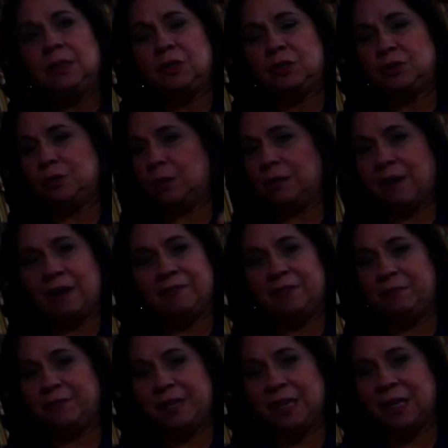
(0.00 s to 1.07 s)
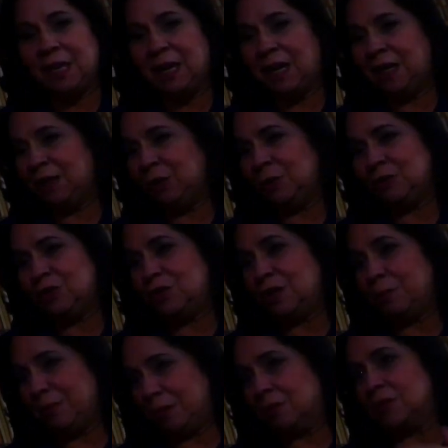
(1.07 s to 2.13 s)
So you arrive in Vienna, in
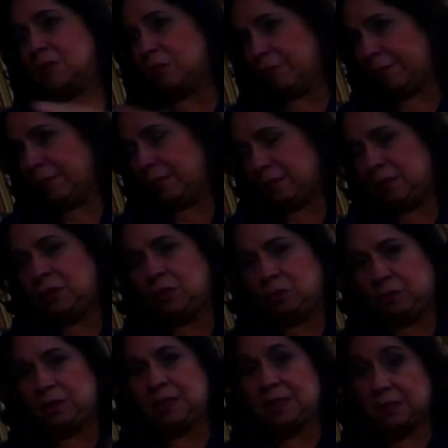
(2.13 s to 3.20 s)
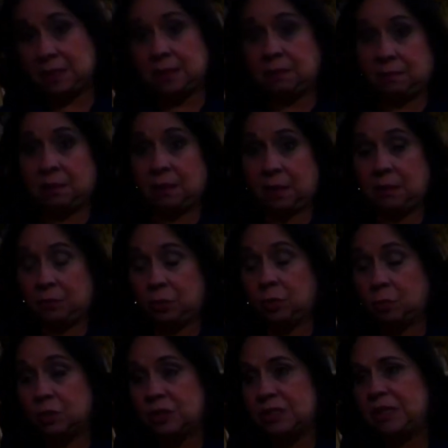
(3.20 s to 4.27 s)
Austria, because the, you know that's the air,
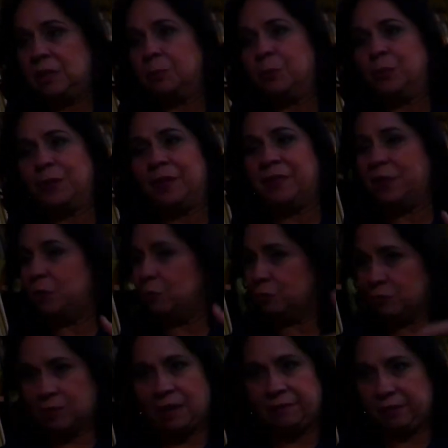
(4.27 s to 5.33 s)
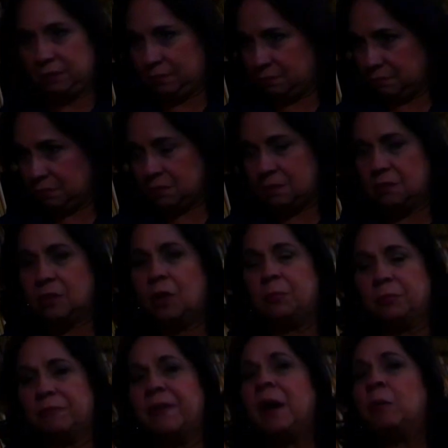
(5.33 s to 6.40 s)
closest airport, and then you travel a
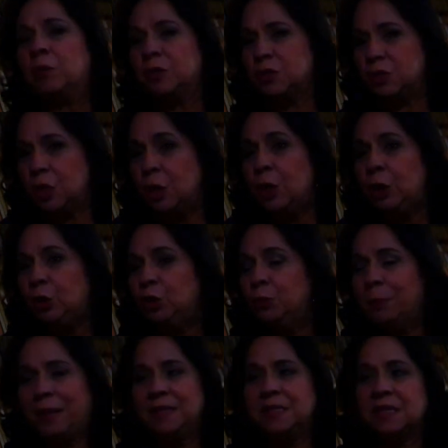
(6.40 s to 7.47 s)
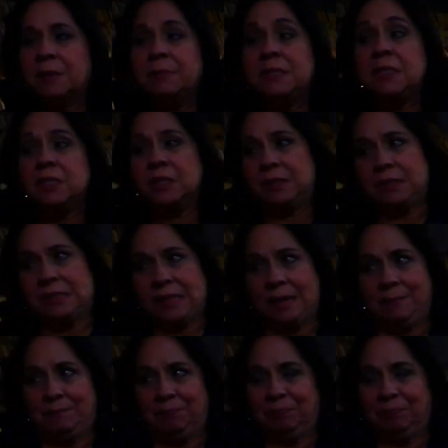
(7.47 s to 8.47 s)
couple of hours to Banska Bystrica,